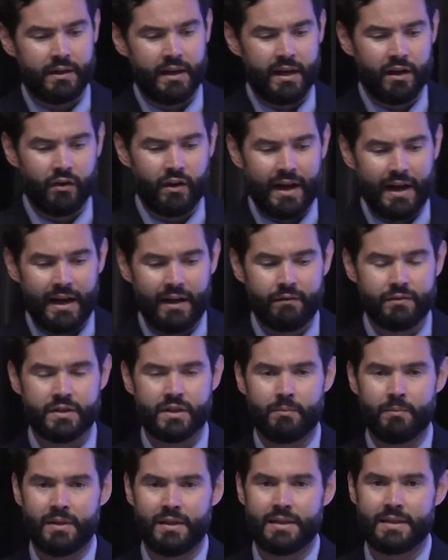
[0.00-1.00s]
they don't have
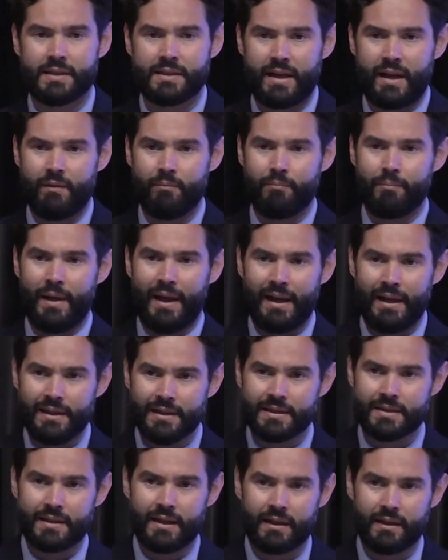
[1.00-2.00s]
some of the same pain
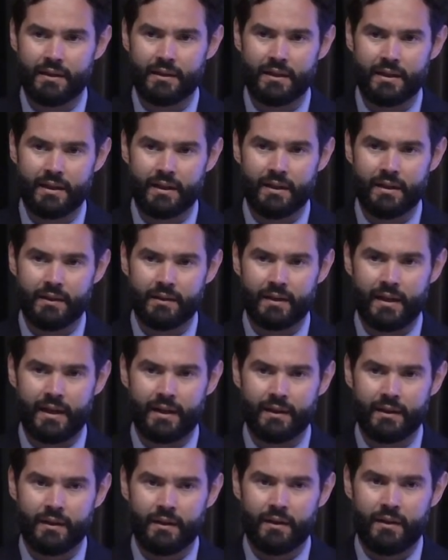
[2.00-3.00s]
signaling
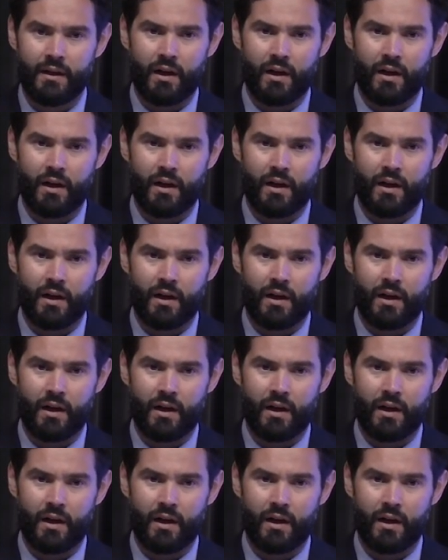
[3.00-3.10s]
that